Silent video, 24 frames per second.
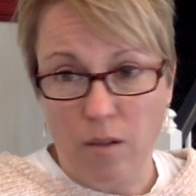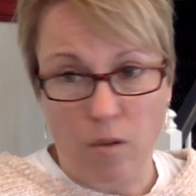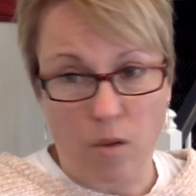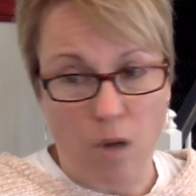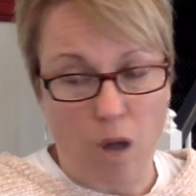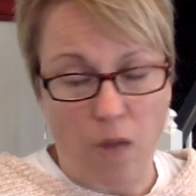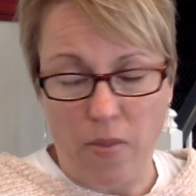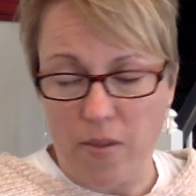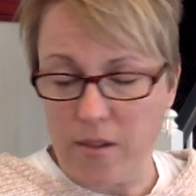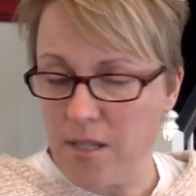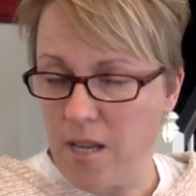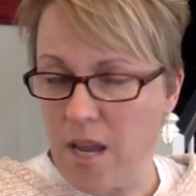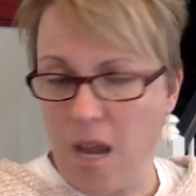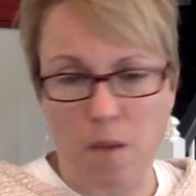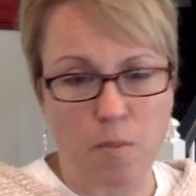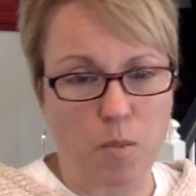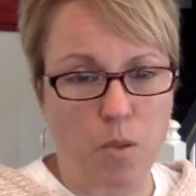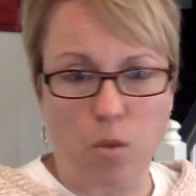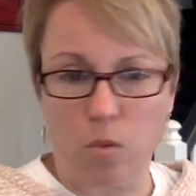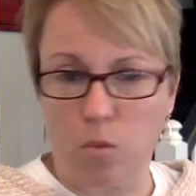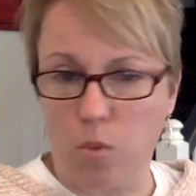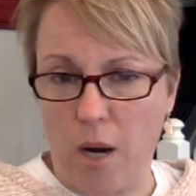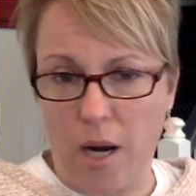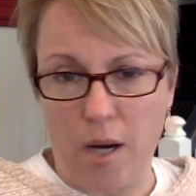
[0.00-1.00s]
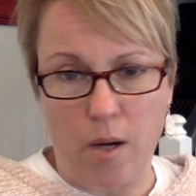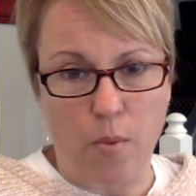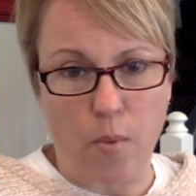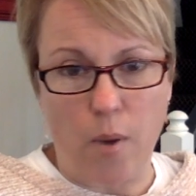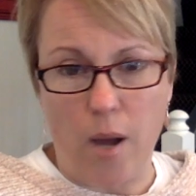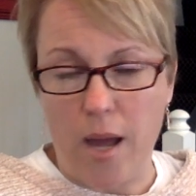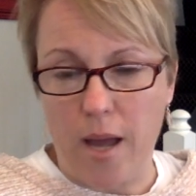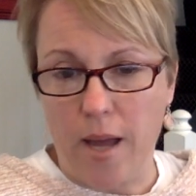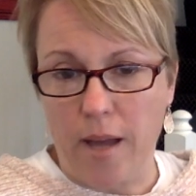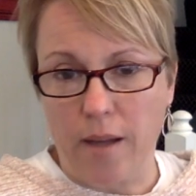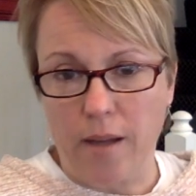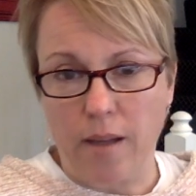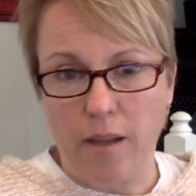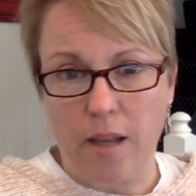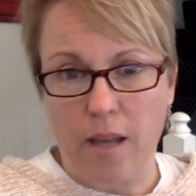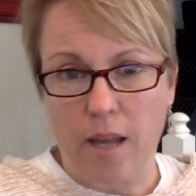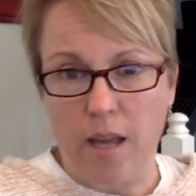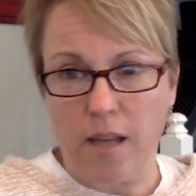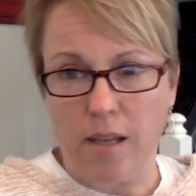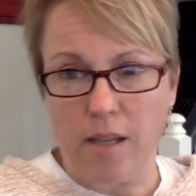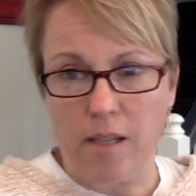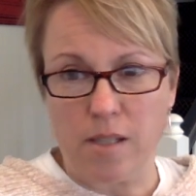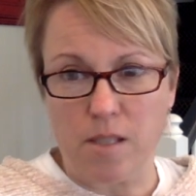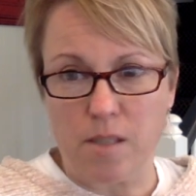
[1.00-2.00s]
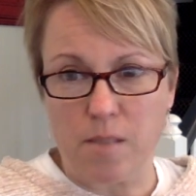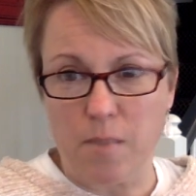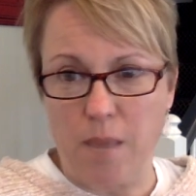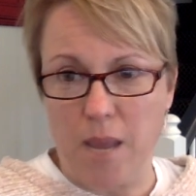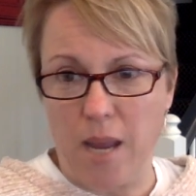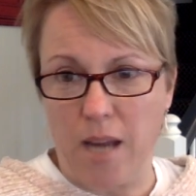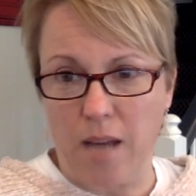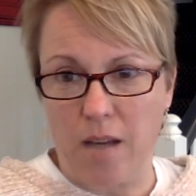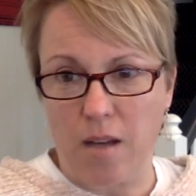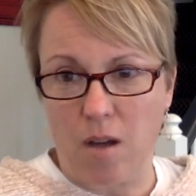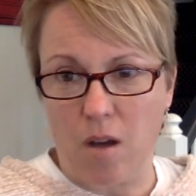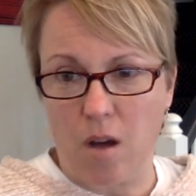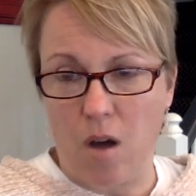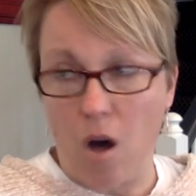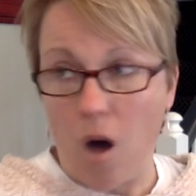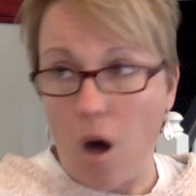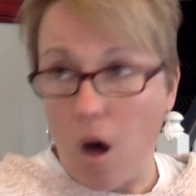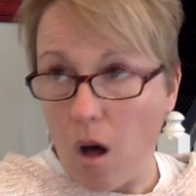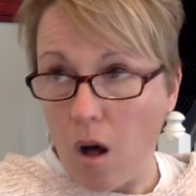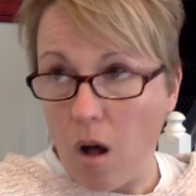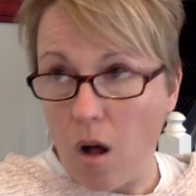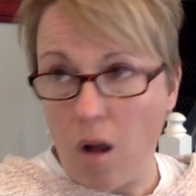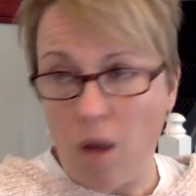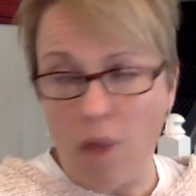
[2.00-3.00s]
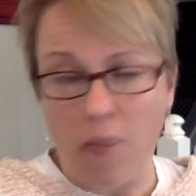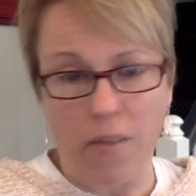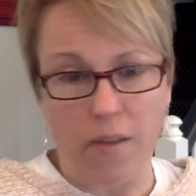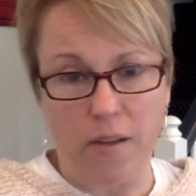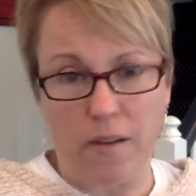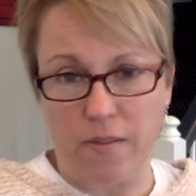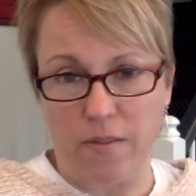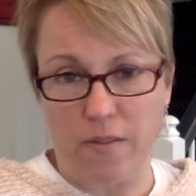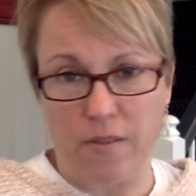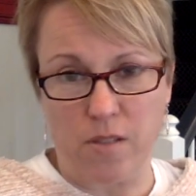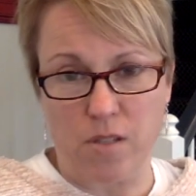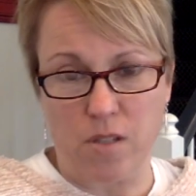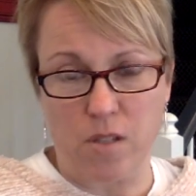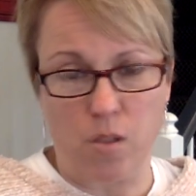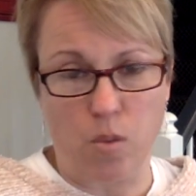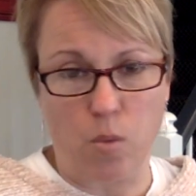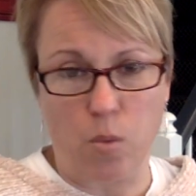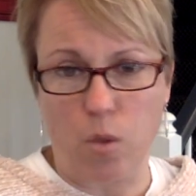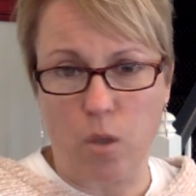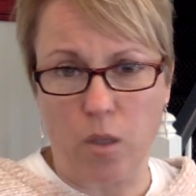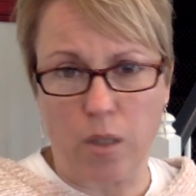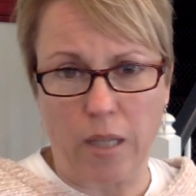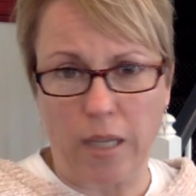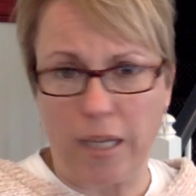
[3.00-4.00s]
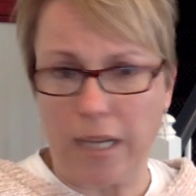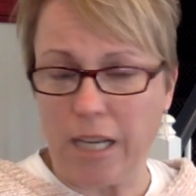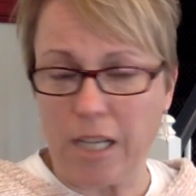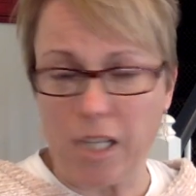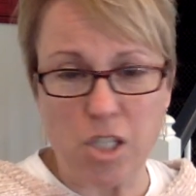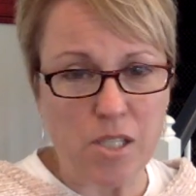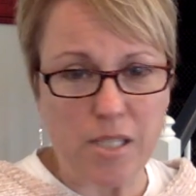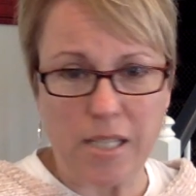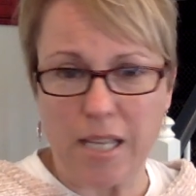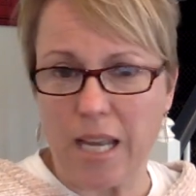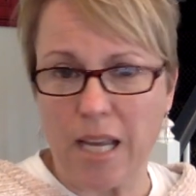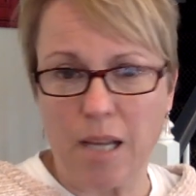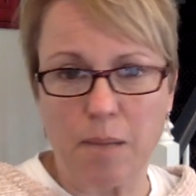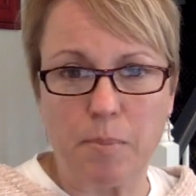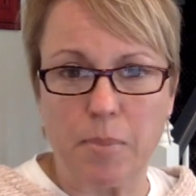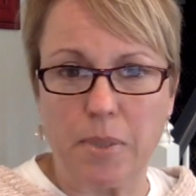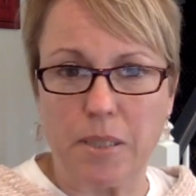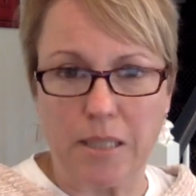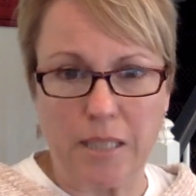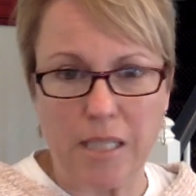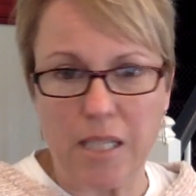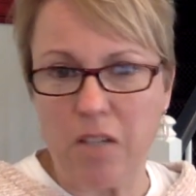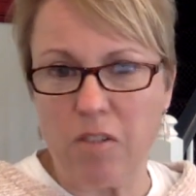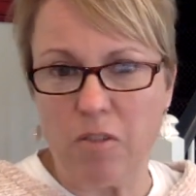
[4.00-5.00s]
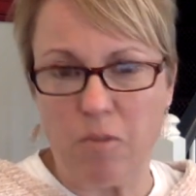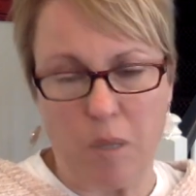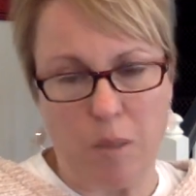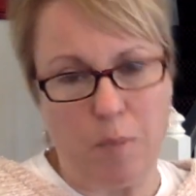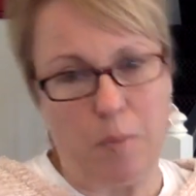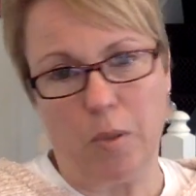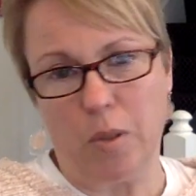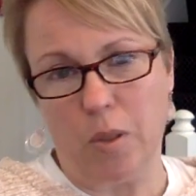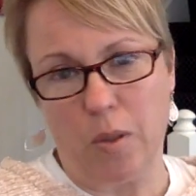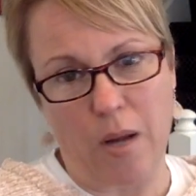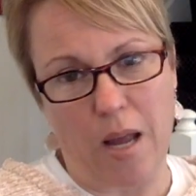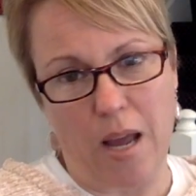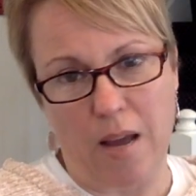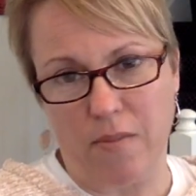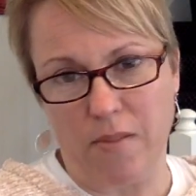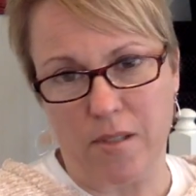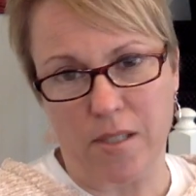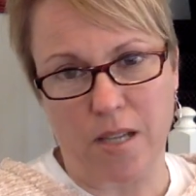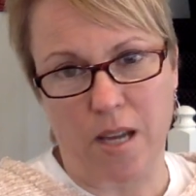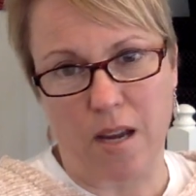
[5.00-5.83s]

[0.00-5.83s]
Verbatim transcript: on the table right away. And it's made all the difference in the world. Like, I just can't believe people don't have this